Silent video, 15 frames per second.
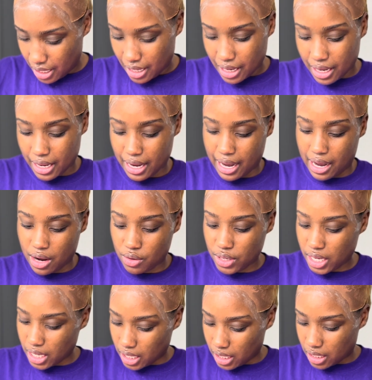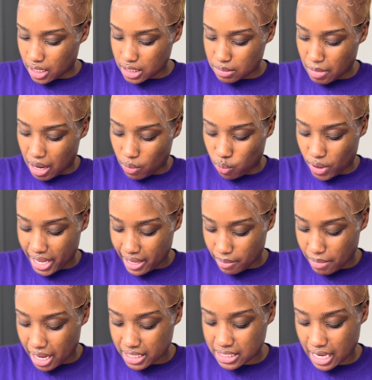and all that. Because
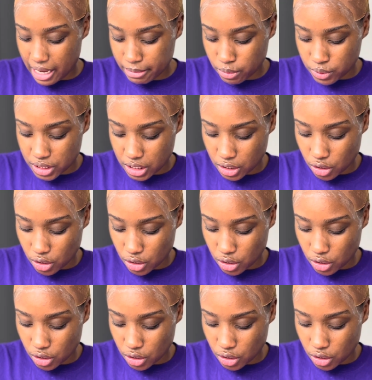my table was in the